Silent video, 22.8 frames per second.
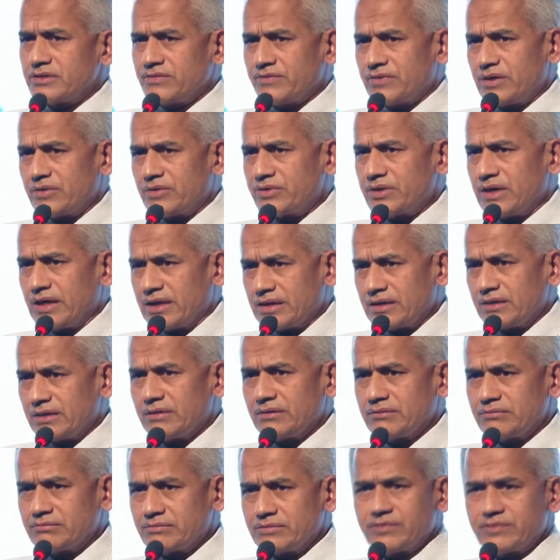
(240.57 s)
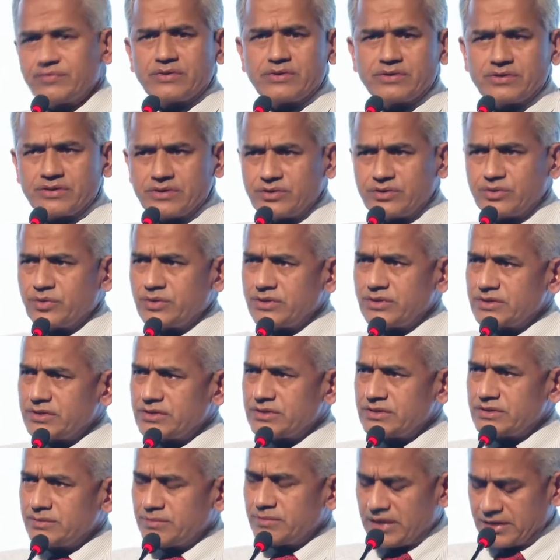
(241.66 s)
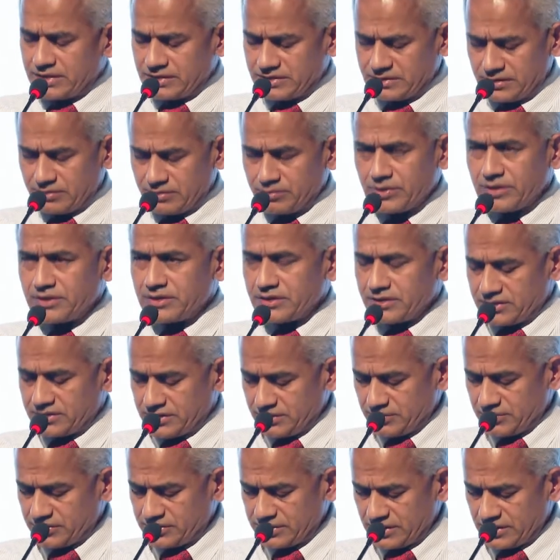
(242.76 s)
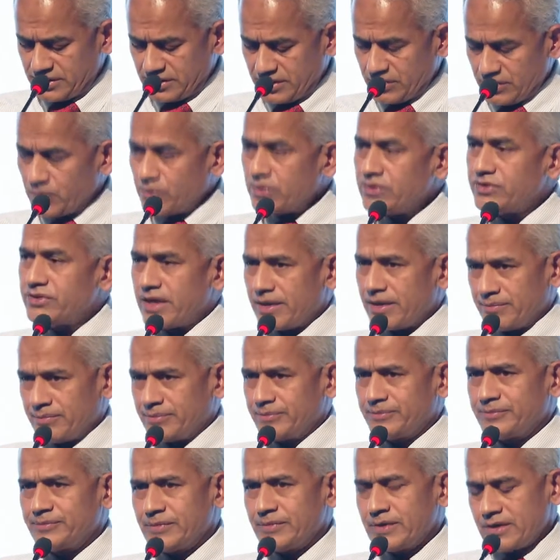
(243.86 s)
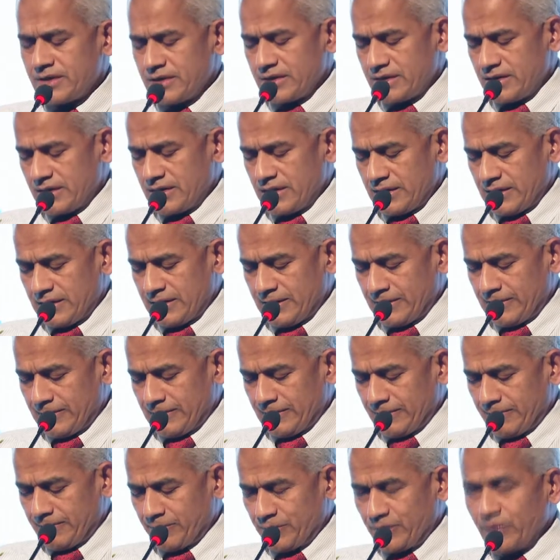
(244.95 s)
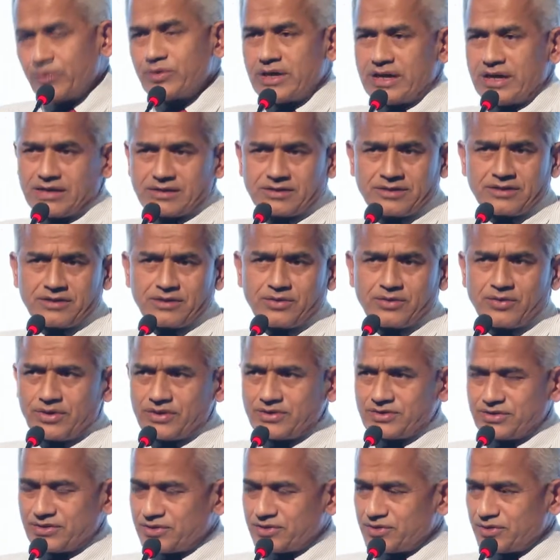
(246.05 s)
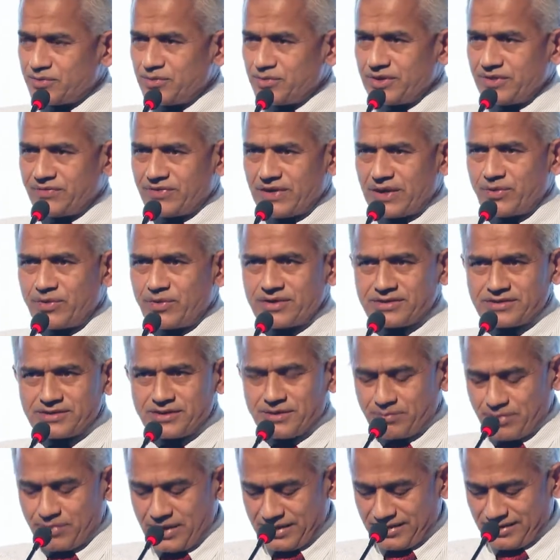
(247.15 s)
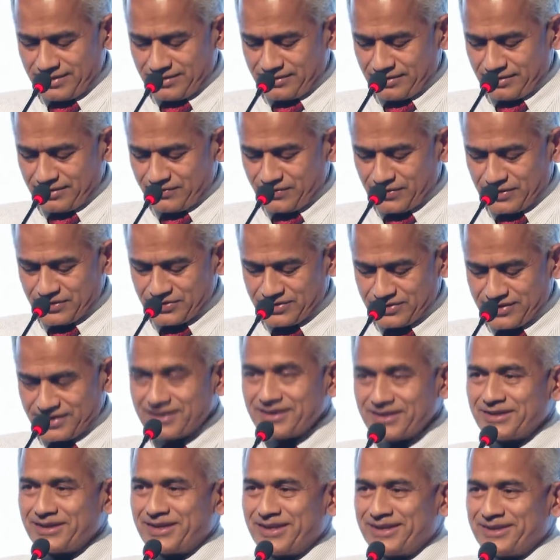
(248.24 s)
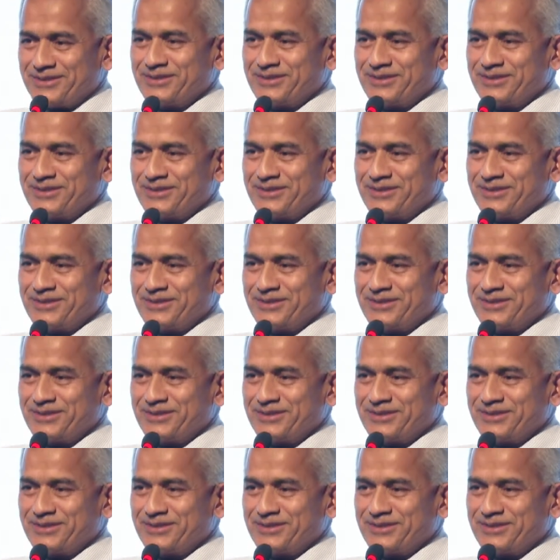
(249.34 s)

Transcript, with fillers: of how to handle different situations in managing, building teams with them. You could ask certain questions to me if I was in a panel. Unfortunately,